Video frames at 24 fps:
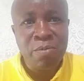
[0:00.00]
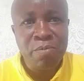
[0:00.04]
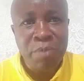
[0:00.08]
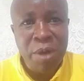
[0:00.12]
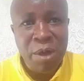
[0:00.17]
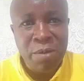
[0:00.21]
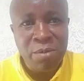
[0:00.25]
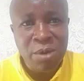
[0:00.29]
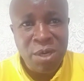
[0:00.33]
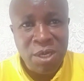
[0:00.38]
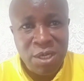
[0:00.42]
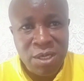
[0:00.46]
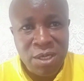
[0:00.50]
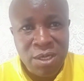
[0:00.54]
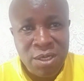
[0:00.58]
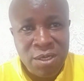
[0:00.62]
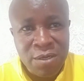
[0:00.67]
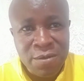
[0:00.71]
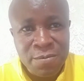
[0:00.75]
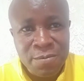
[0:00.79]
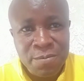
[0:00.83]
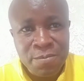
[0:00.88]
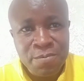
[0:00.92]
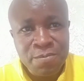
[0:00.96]
public,
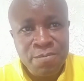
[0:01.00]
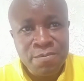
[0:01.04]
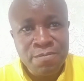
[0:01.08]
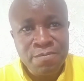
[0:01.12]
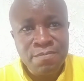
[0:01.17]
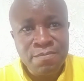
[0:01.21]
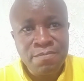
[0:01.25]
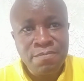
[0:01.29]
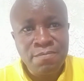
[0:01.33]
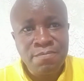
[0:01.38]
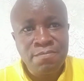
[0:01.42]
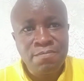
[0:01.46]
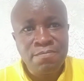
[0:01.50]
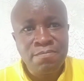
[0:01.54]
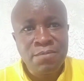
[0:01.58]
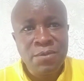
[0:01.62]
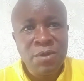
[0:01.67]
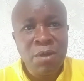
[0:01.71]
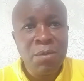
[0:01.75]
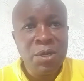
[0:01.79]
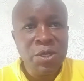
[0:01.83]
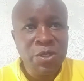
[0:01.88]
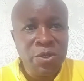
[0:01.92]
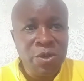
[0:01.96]

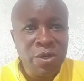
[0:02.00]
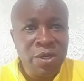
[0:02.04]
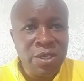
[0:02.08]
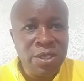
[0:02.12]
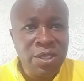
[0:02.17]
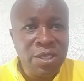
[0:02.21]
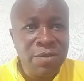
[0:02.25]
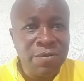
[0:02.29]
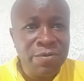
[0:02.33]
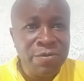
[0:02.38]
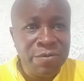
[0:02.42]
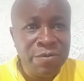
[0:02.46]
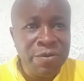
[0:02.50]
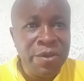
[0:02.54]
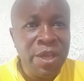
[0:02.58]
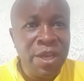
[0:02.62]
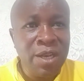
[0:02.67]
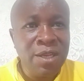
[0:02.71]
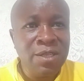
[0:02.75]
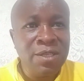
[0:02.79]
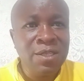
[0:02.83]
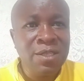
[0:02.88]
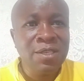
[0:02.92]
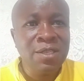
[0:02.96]
the majority
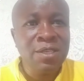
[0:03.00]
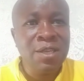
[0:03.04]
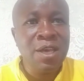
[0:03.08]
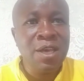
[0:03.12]
feels